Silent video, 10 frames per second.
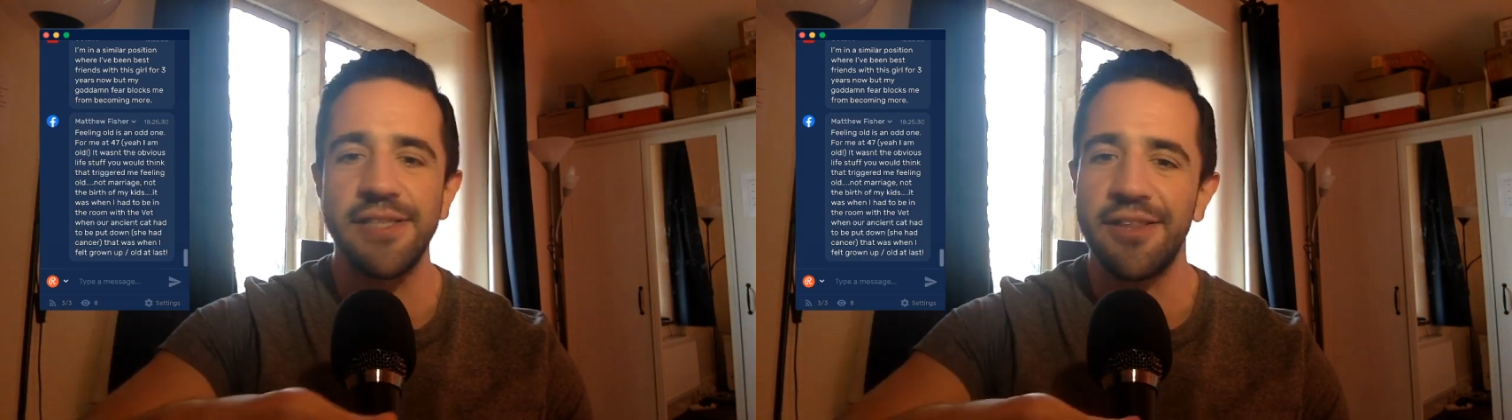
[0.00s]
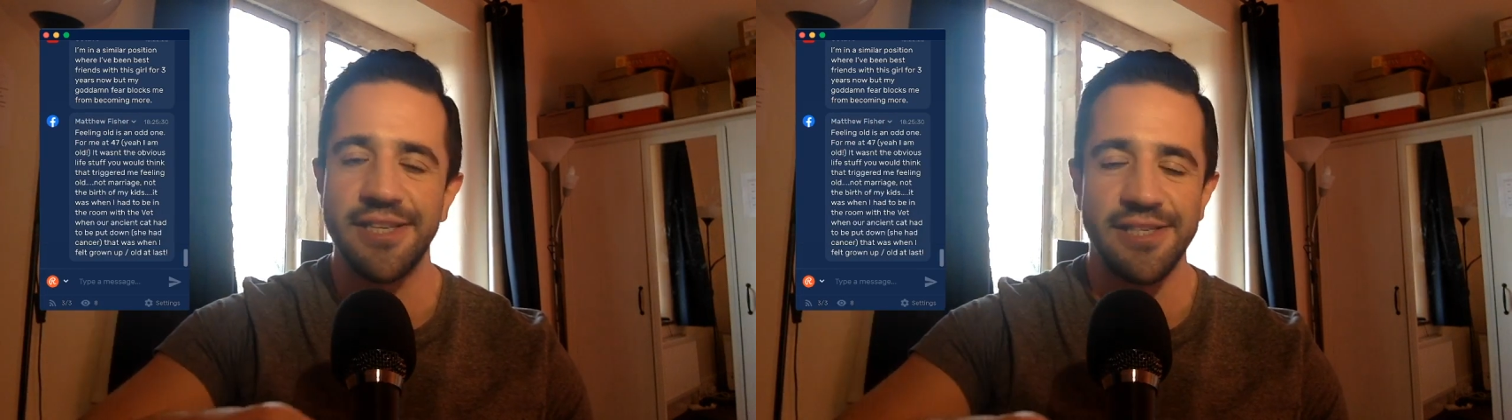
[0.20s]

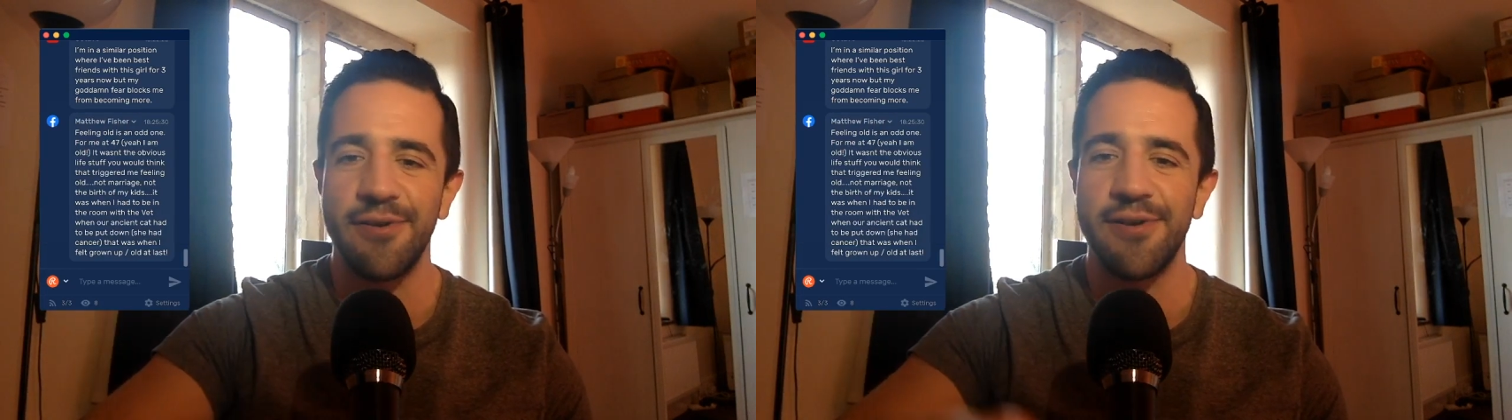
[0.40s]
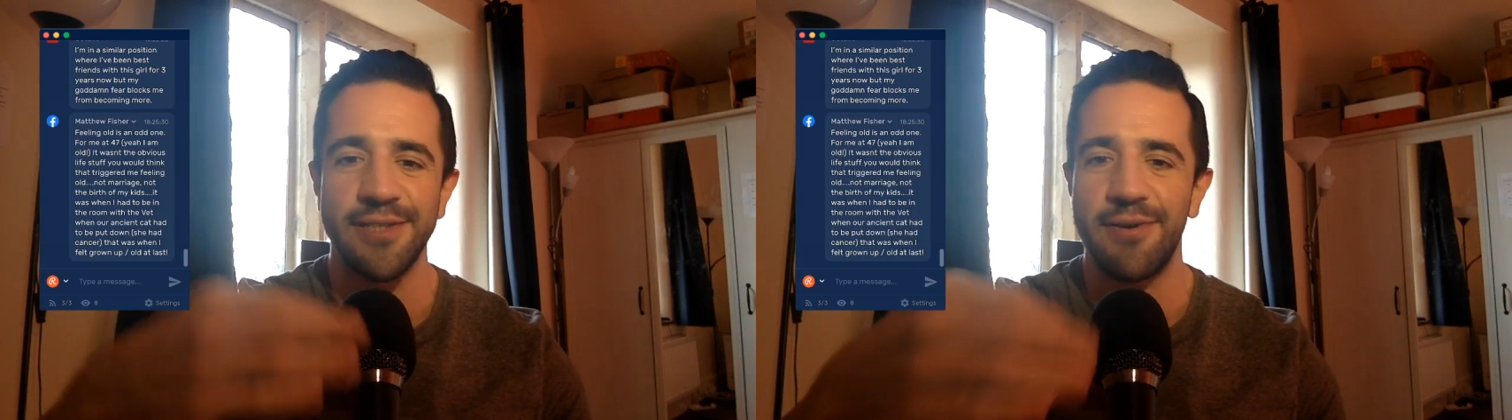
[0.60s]
other
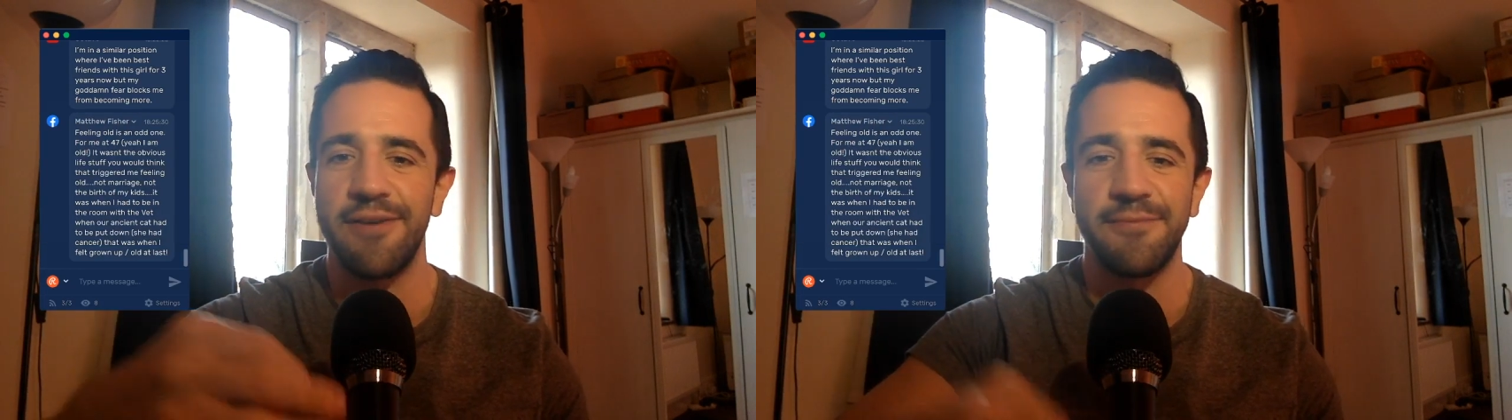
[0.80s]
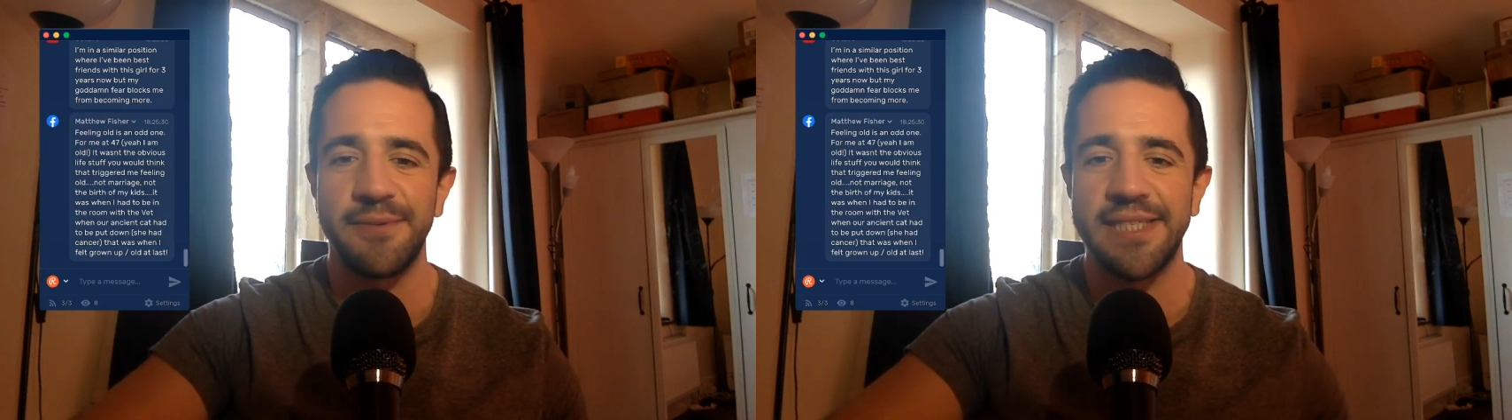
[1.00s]
songs where
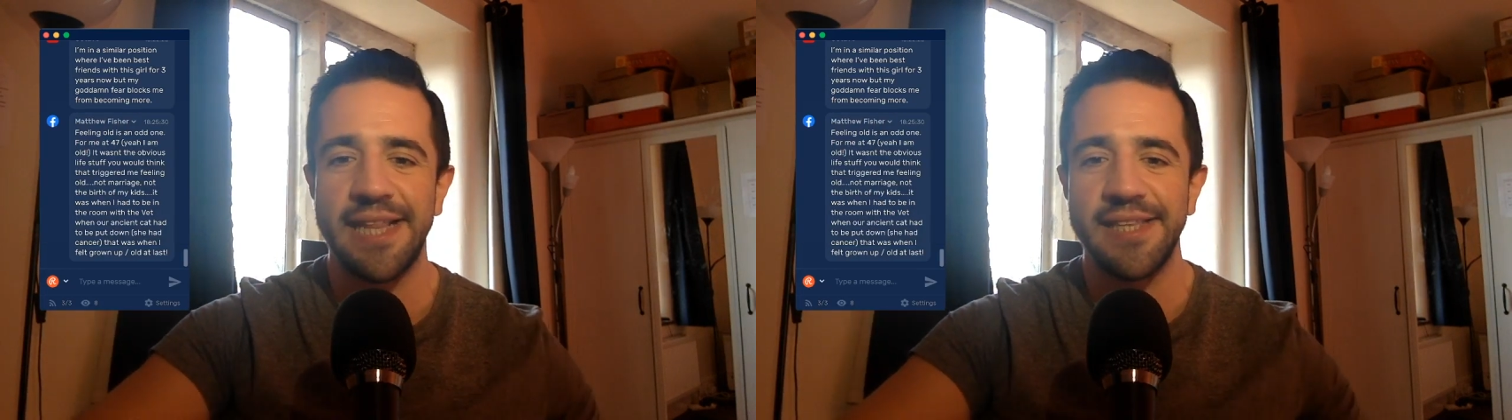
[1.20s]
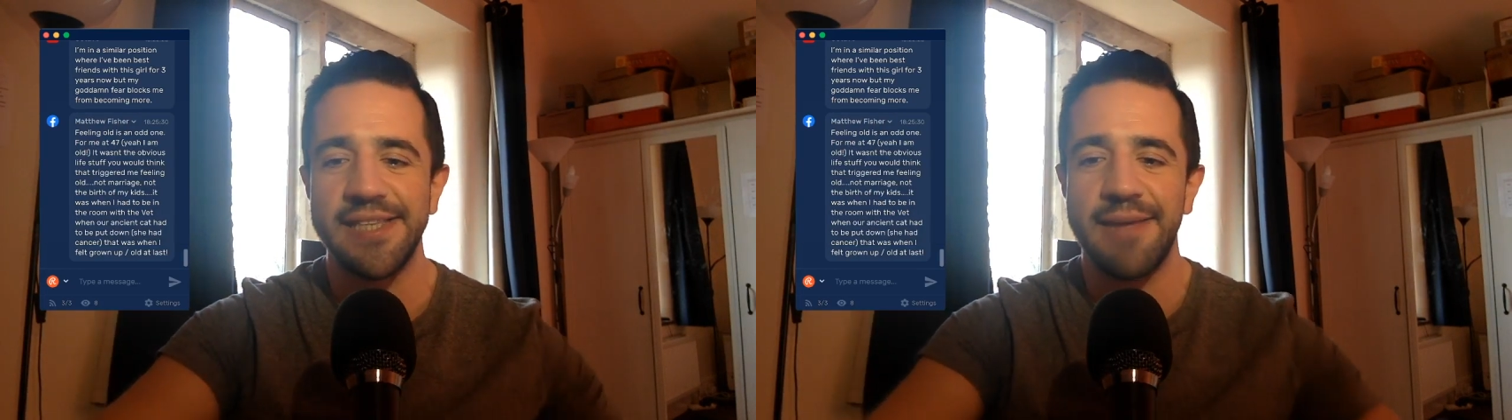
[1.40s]
I've
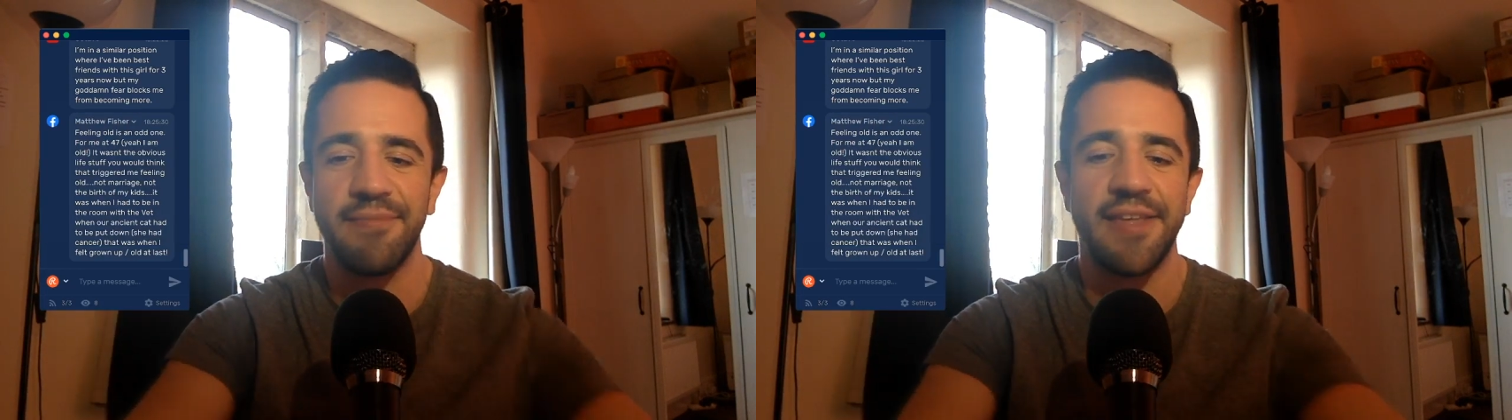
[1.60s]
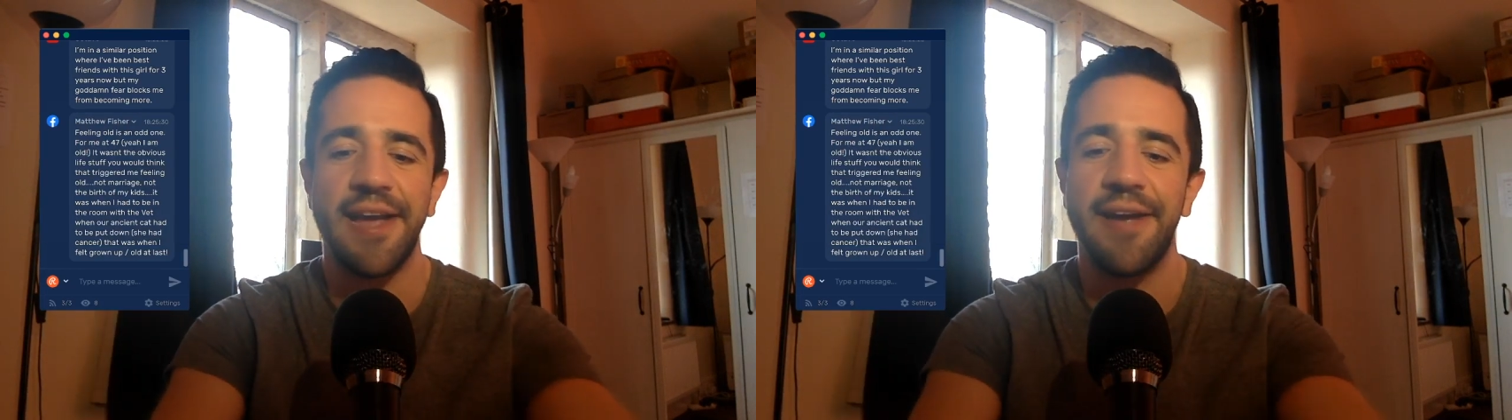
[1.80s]
said the same
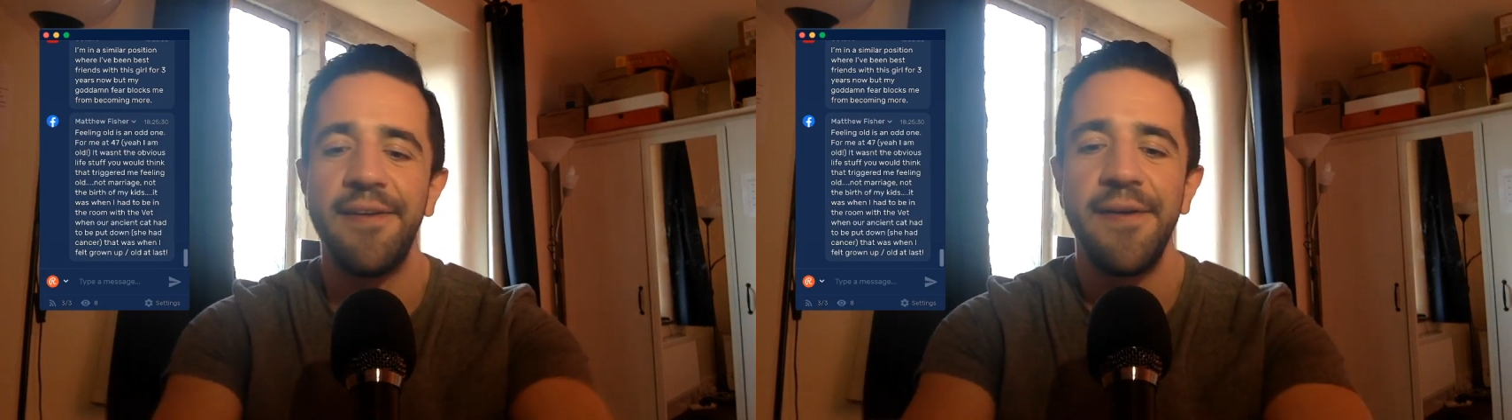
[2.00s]
thing.